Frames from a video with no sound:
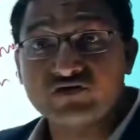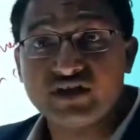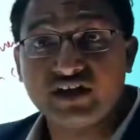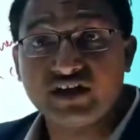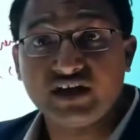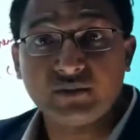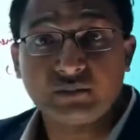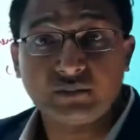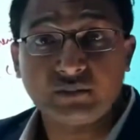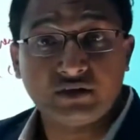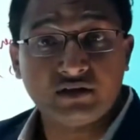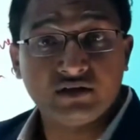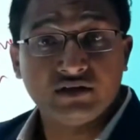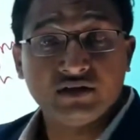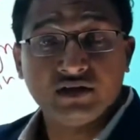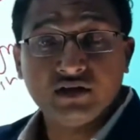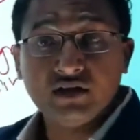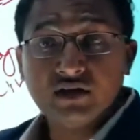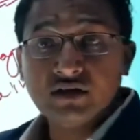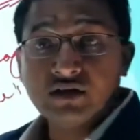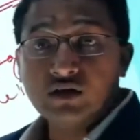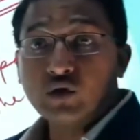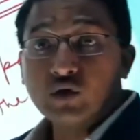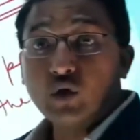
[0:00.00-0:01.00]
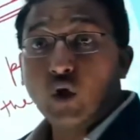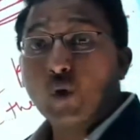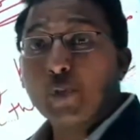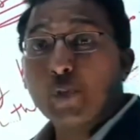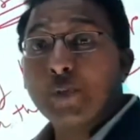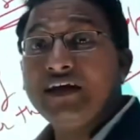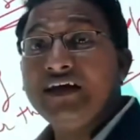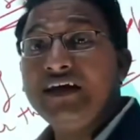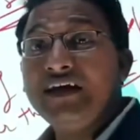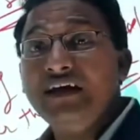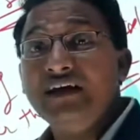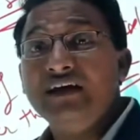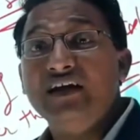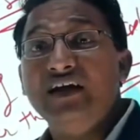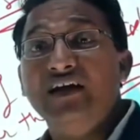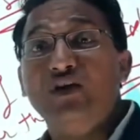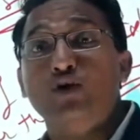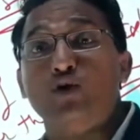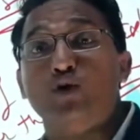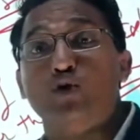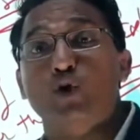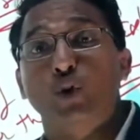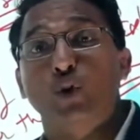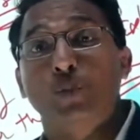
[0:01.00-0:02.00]
of GDP. Normally
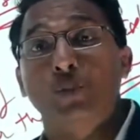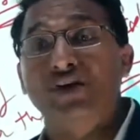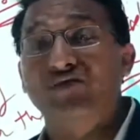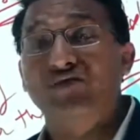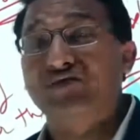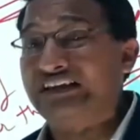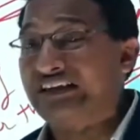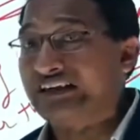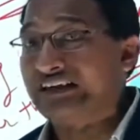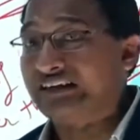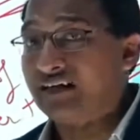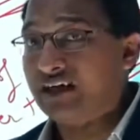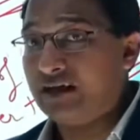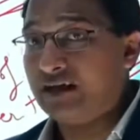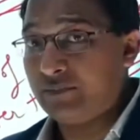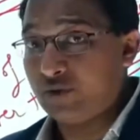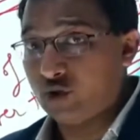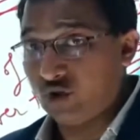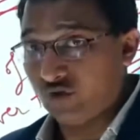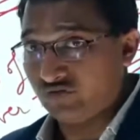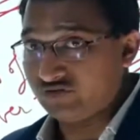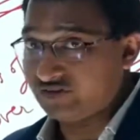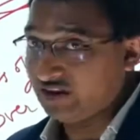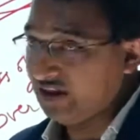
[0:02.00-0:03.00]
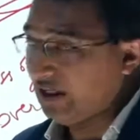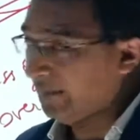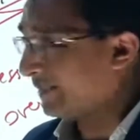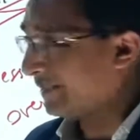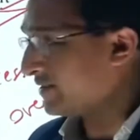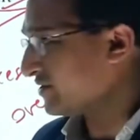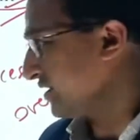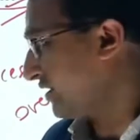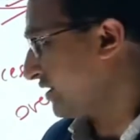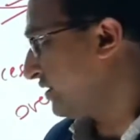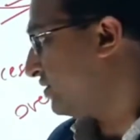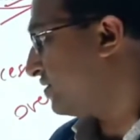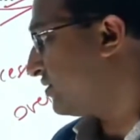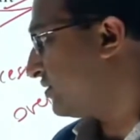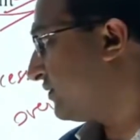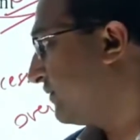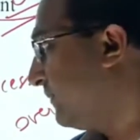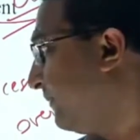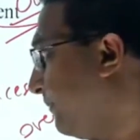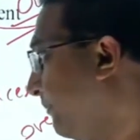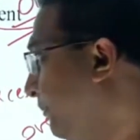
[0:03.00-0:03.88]
it should be within the limit of 3%.